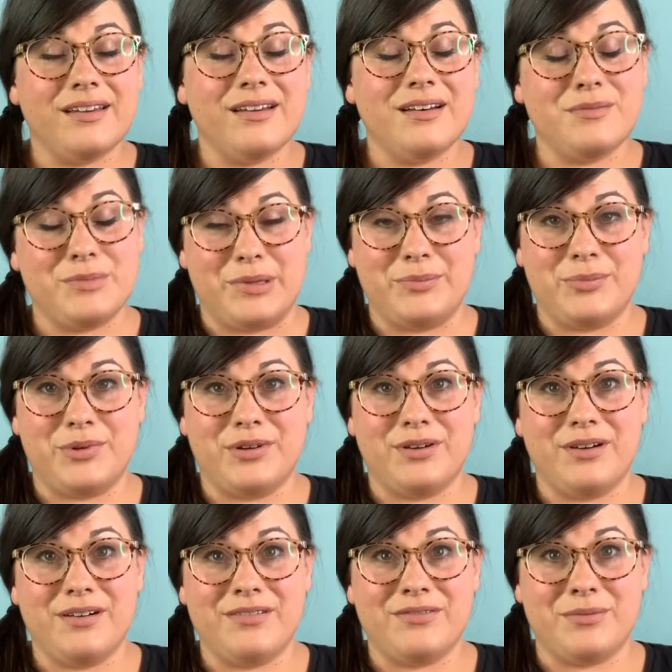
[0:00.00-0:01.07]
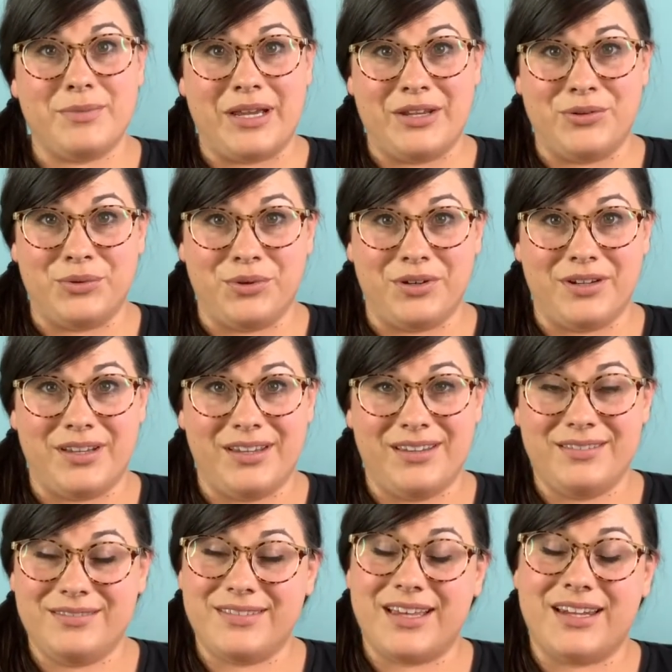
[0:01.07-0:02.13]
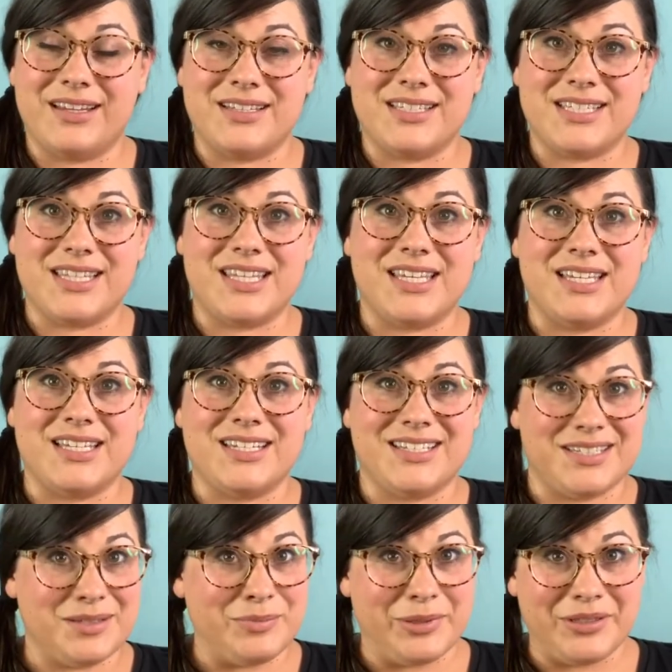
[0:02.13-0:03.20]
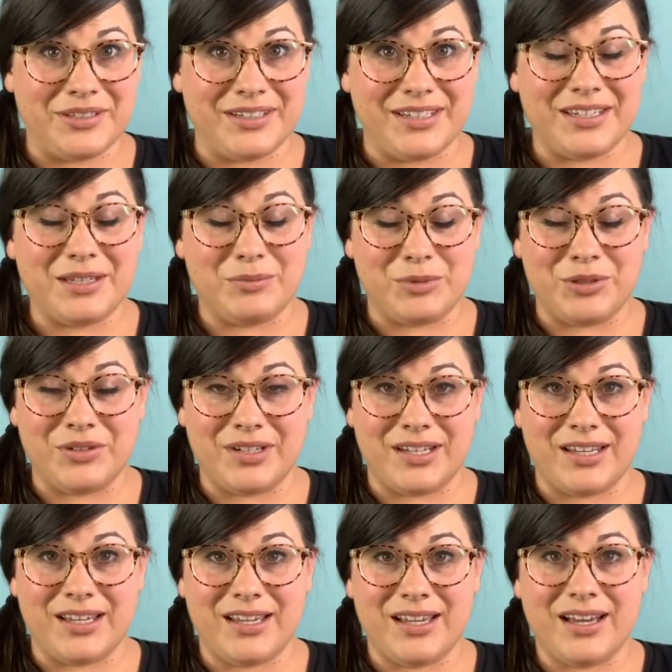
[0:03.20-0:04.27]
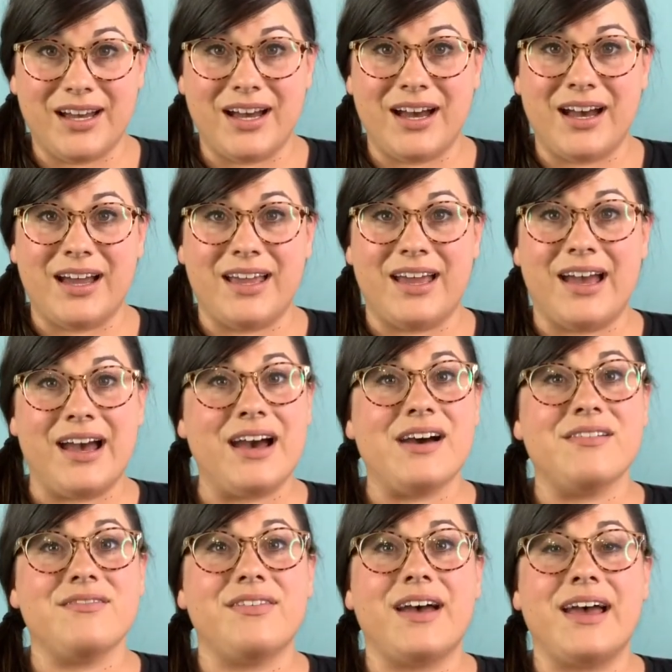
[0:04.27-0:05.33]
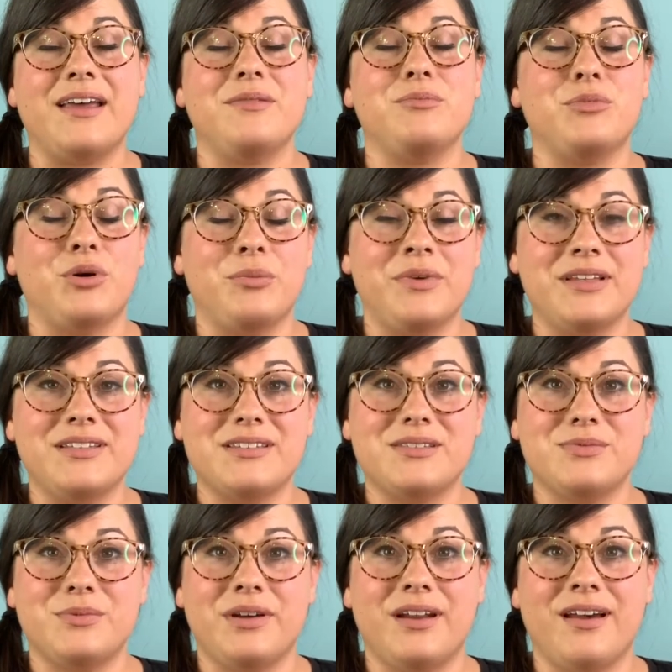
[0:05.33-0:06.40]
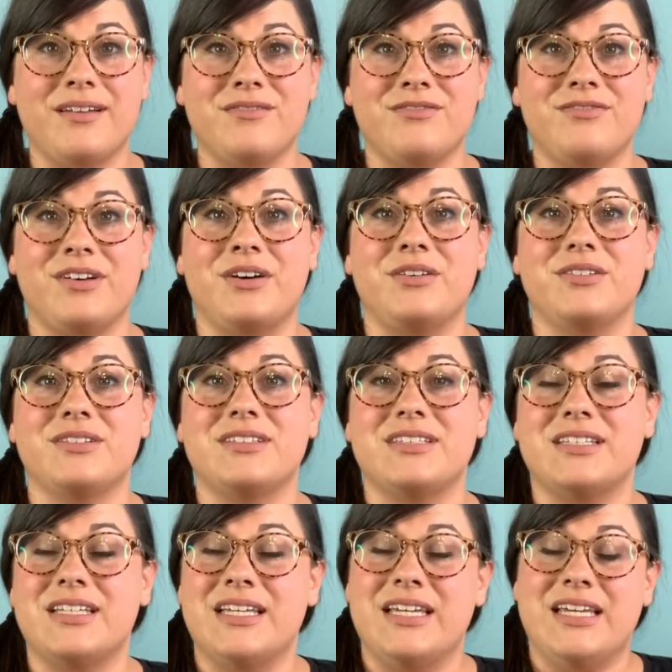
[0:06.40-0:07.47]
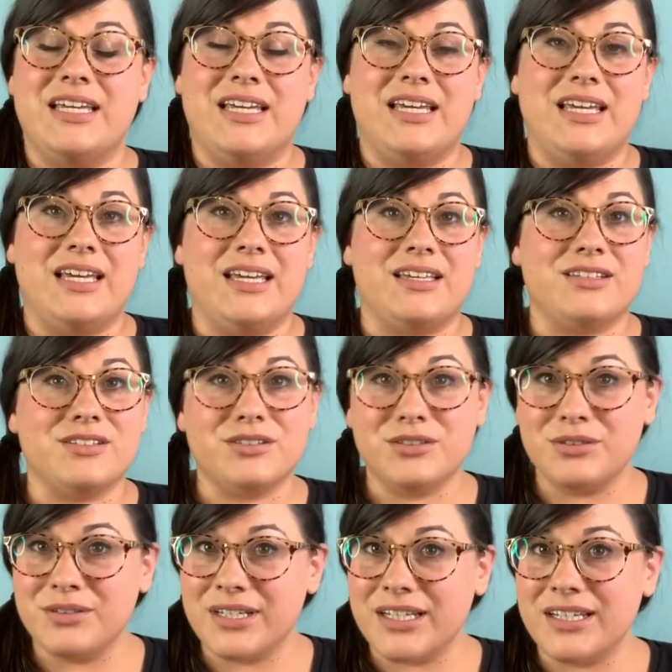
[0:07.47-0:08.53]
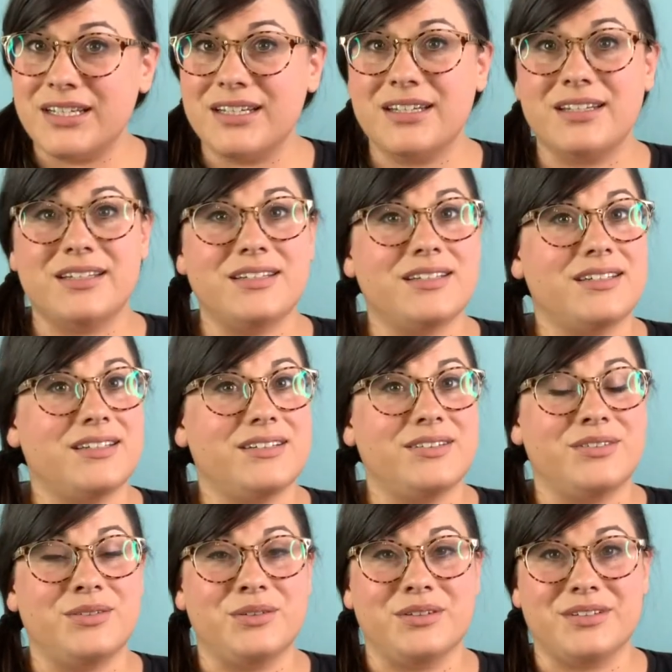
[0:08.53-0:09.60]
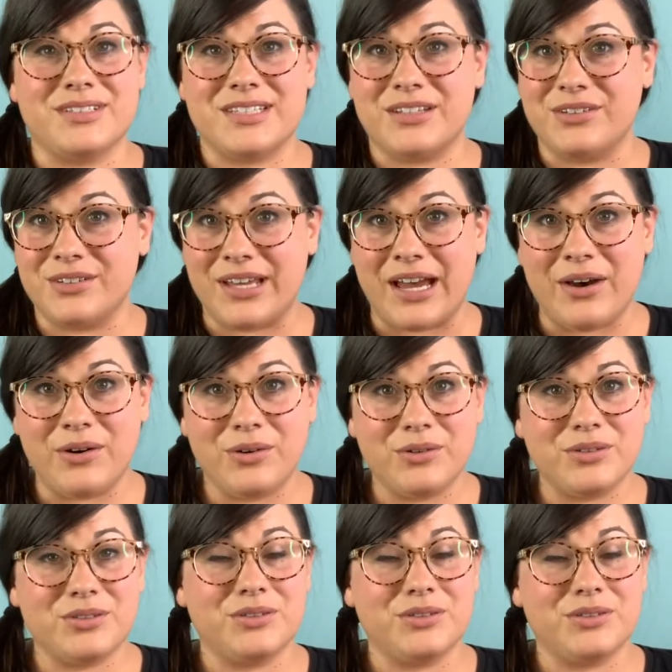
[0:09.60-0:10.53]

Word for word: a member of a minority, that is the disability community, I have had moments when I've felt excluded or singled out